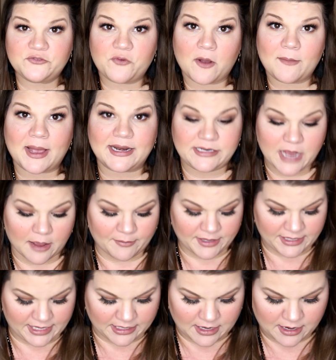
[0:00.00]
is from
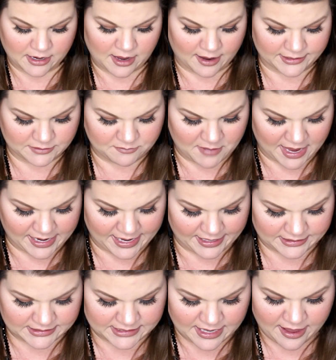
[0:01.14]
Dominique
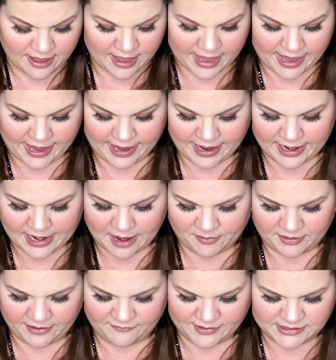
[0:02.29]
Cosmetics, and I
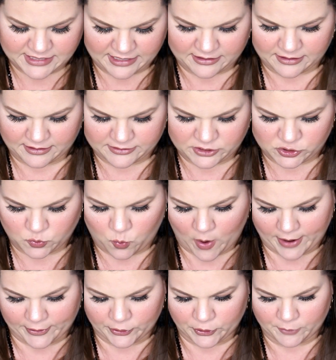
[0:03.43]
believe it's like a
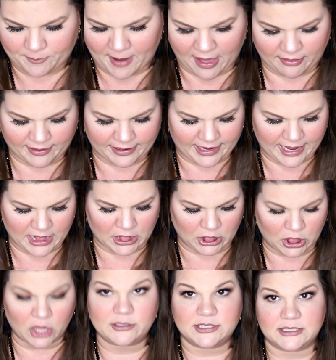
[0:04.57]
sweater palette. It
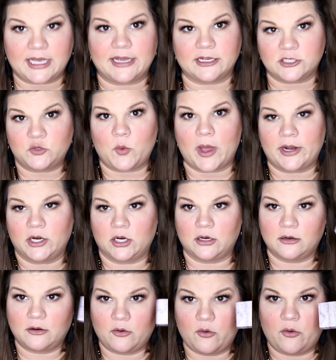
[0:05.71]
looks like a
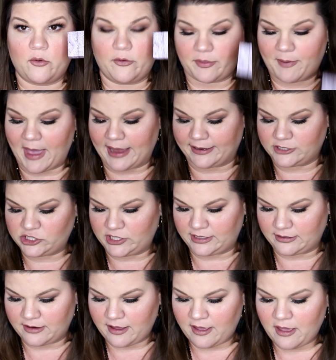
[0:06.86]
sweater on the
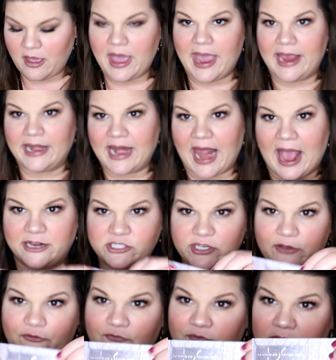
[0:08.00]
packaging, and it
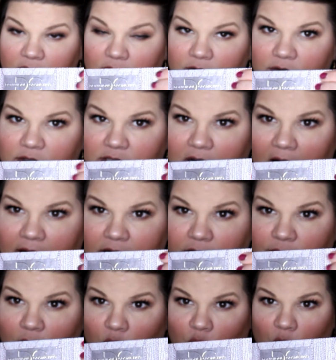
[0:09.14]
actually feels kind
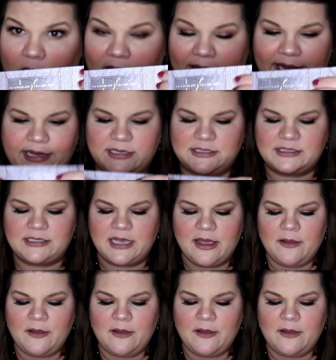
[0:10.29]
of raised.